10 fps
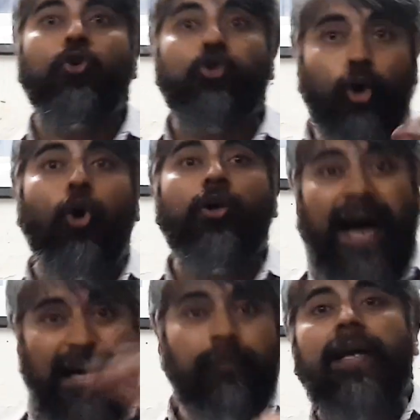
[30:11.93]
So
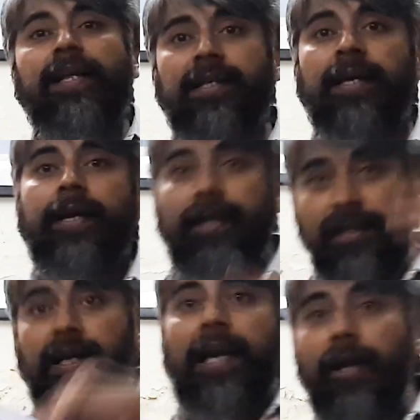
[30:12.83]
that means it
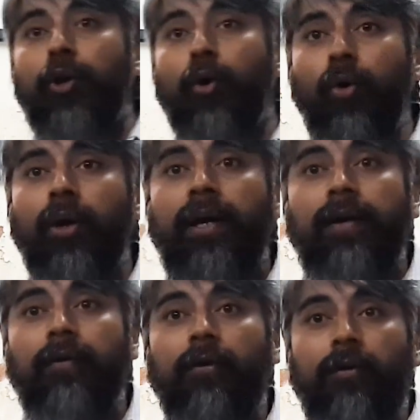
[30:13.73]
is telling you
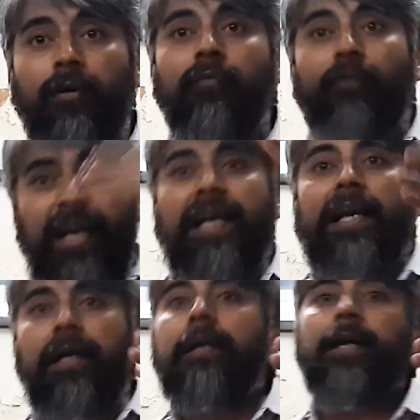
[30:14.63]
very
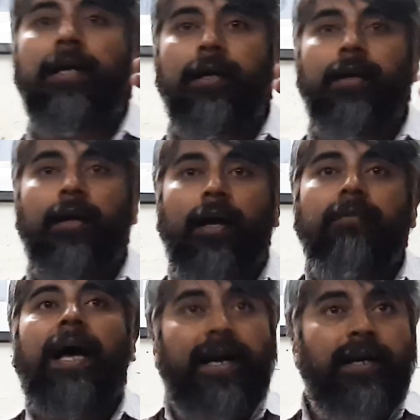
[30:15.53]
clearly
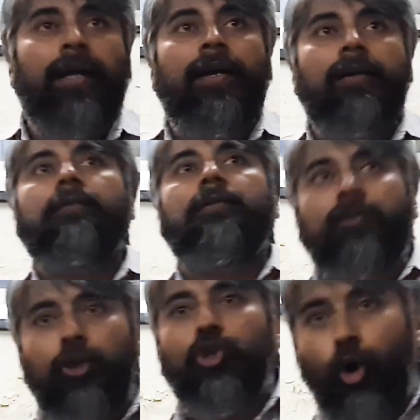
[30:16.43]
that
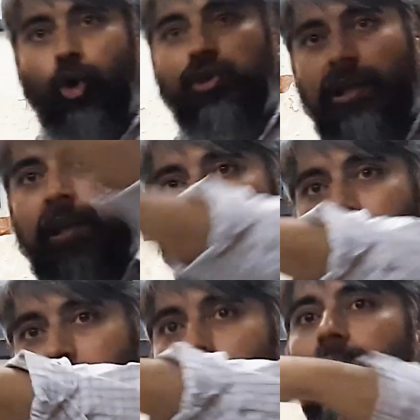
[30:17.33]
the total
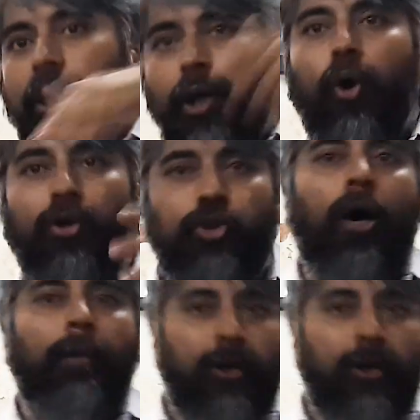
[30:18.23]
secure job